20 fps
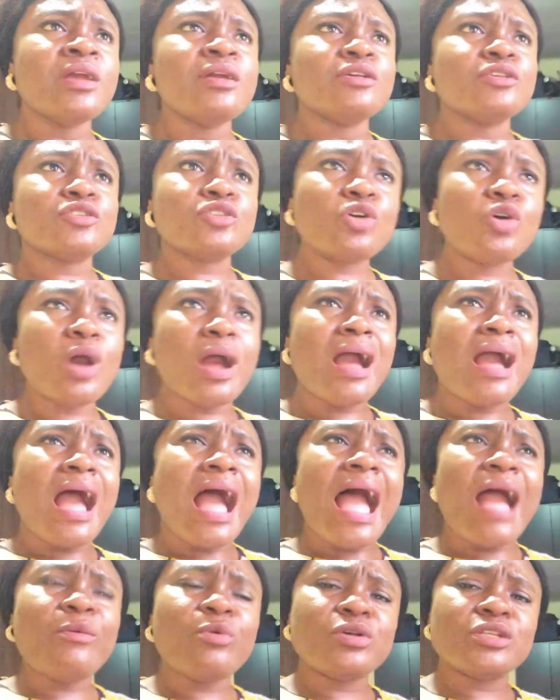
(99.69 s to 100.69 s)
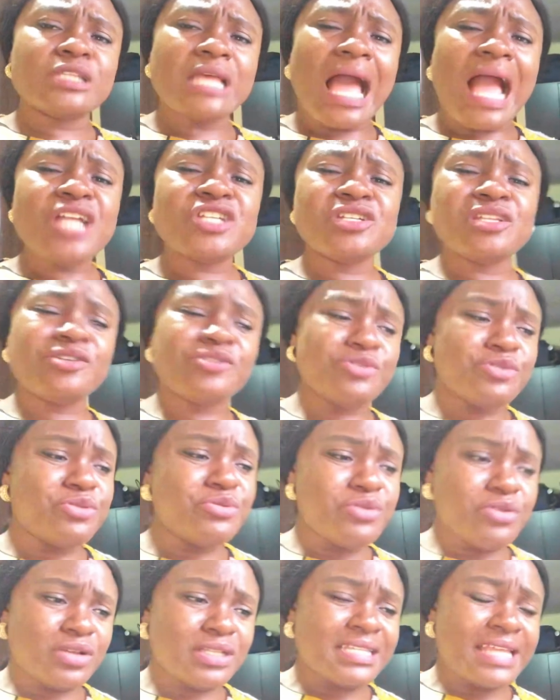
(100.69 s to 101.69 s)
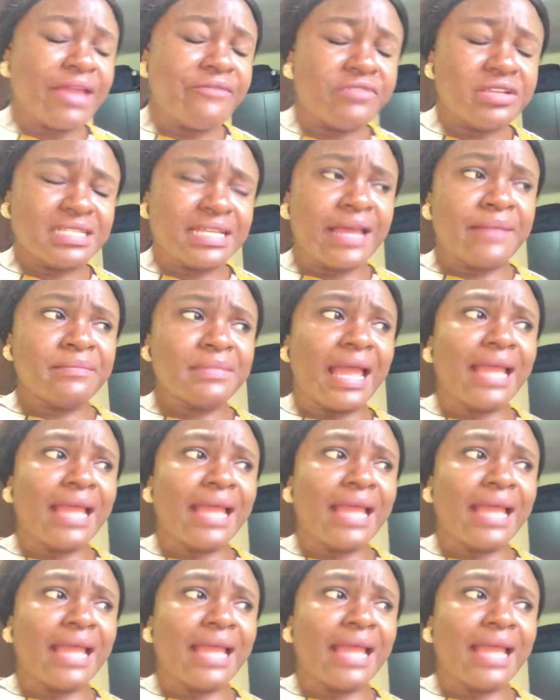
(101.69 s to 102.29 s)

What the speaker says: So I was actually curious every time